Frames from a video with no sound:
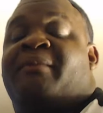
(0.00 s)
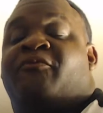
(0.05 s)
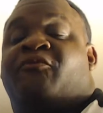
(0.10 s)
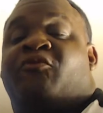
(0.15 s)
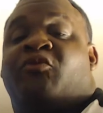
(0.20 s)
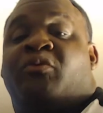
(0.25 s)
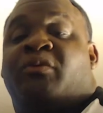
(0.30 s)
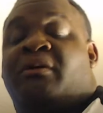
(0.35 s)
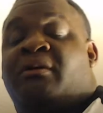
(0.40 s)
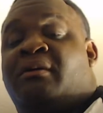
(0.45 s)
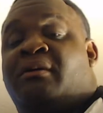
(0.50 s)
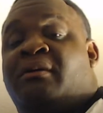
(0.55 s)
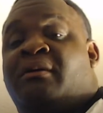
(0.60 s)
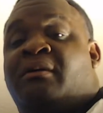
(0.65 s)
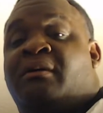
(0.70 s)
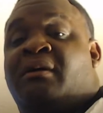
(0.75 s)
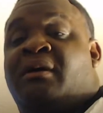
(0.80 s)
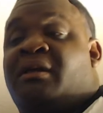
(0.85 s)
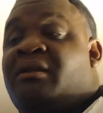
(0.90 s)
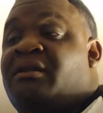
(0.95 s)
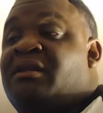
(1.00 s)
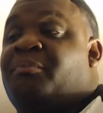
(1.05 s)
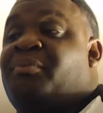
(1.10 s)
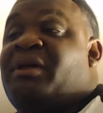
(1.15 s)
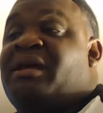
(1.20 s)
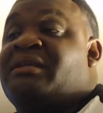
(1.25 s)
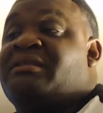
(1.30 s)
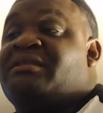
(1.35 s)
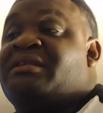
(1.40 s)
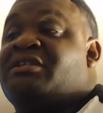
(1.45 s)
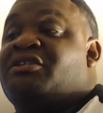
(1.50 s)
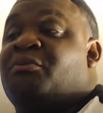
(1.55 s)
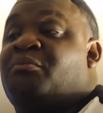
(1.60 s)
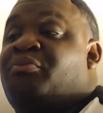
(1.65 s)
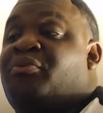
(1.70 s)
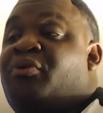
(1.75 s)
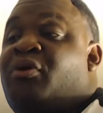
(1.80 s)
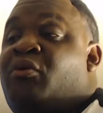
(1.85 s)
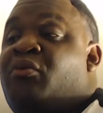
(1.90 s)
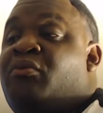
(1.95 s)
for it. The PlayStation
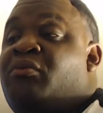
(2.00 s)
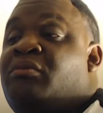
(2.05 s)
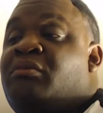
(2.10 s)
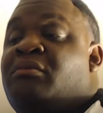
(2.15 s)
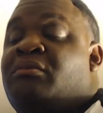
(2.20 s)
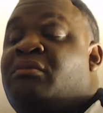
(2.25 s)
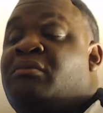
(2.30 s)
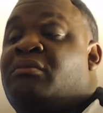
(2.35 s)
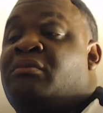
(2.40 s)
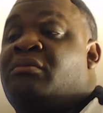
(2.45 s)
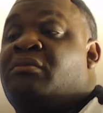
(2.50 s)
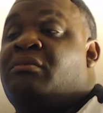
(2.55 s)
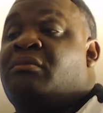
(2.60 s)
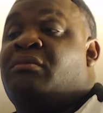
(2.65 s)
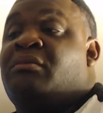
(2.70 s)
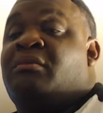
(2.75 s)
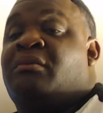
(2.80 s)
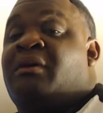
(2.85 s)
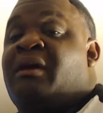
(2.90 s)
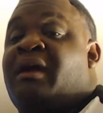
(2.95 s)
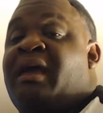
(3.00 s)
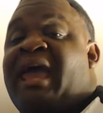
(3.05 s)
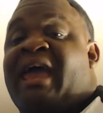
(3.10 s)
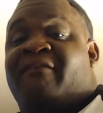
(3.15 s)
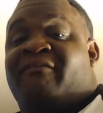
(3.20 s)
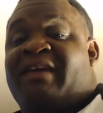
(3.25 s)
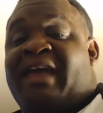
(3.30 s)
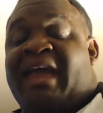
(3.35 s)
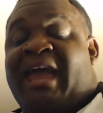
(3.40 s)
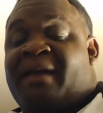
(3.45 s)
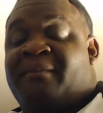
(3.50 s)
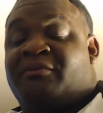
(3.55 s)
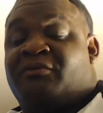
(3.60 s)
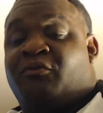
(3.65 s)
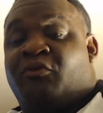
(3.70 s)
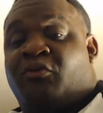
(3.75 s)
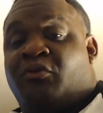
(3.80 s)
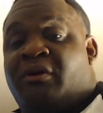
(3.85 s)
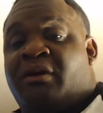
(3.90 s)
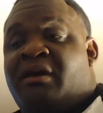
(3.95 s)
Pro have games
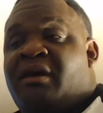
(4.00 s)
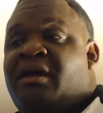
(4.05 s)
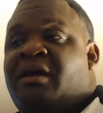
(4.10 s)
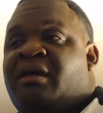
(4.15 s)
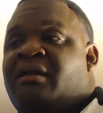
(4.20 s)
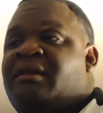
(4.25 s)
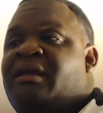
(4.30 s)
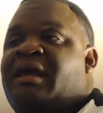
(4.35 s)
for it. The